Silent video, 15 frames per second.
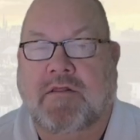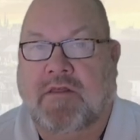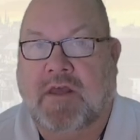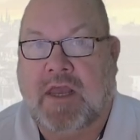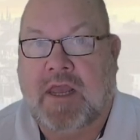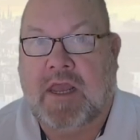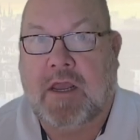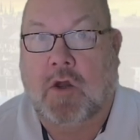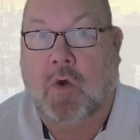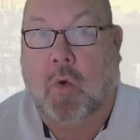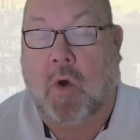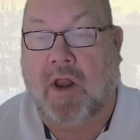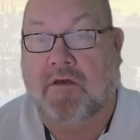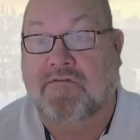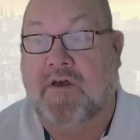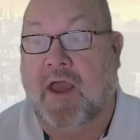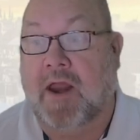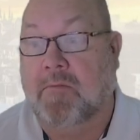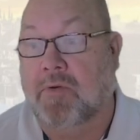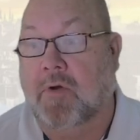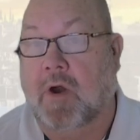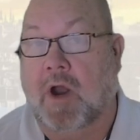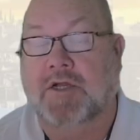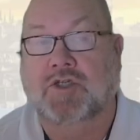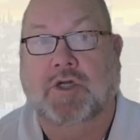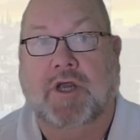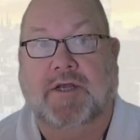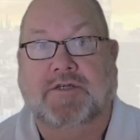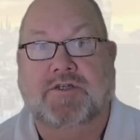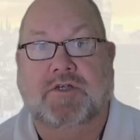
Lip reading: the qualifying projects.